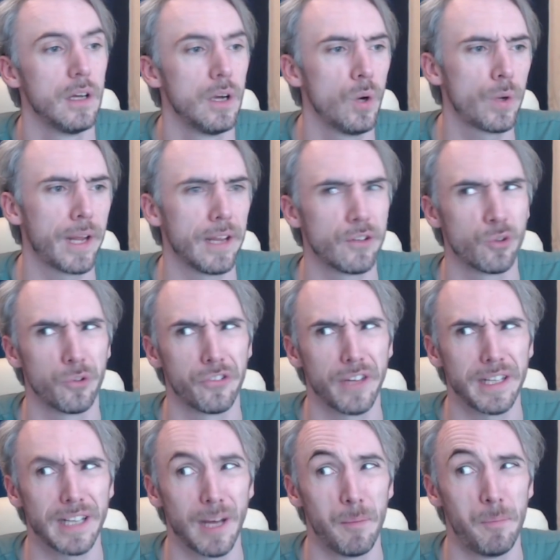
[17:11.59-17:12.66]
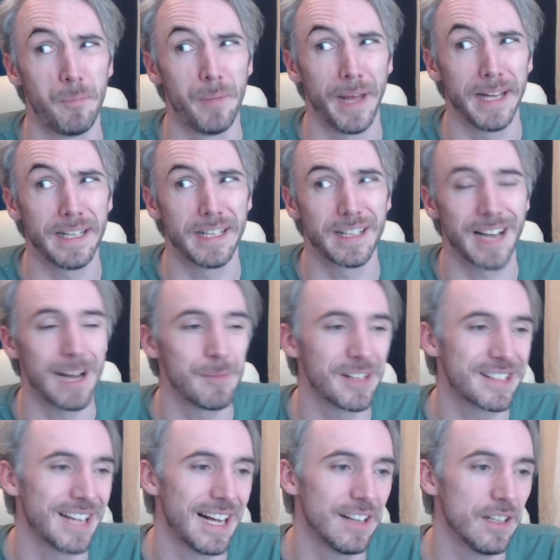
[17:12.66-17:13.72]
Okay, so it's like a big
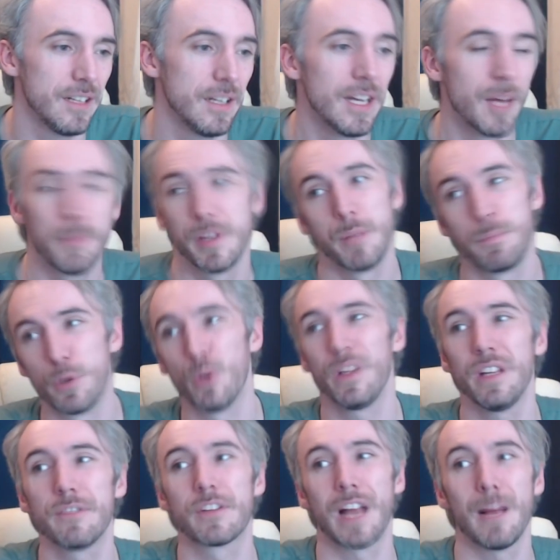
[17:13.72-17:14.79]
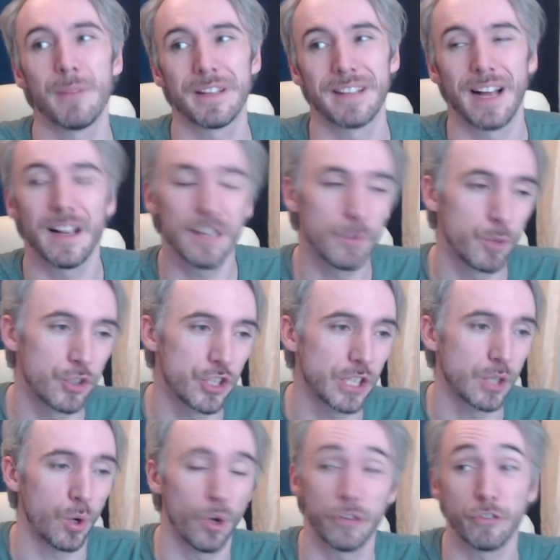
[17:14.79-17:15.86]
Gamatala, but the beauty of Gamatala was she
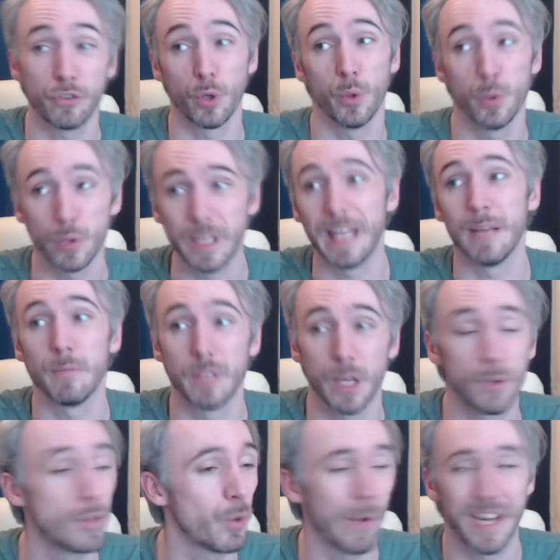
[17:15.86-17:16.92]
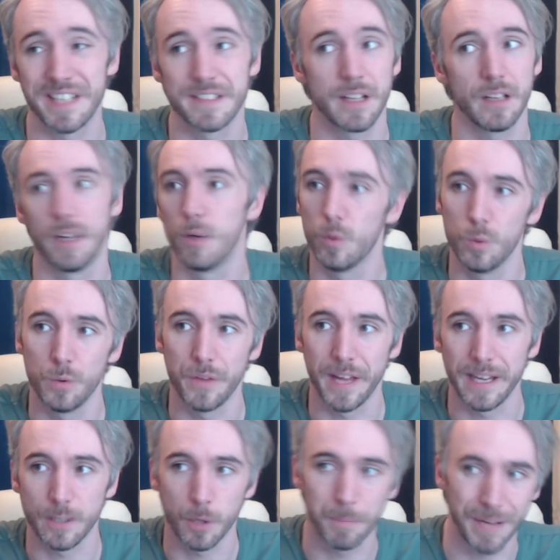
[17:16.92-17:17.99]
cost 2, came down quest a little,
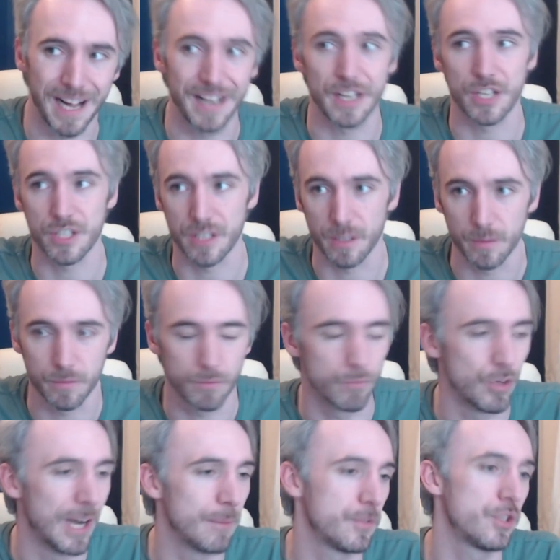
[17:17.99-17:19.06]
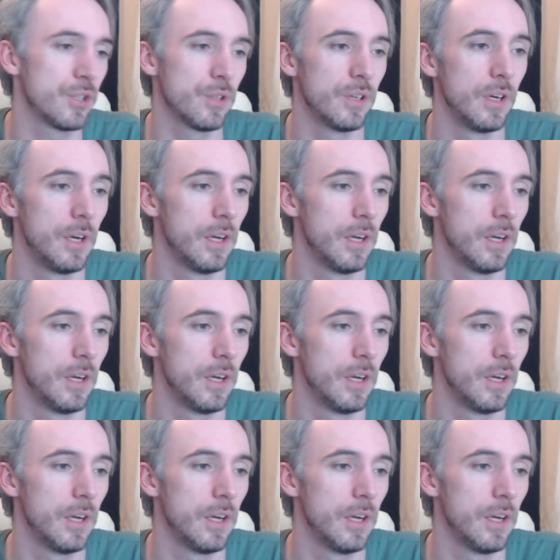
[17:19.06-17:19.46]
then got banished and ramped you.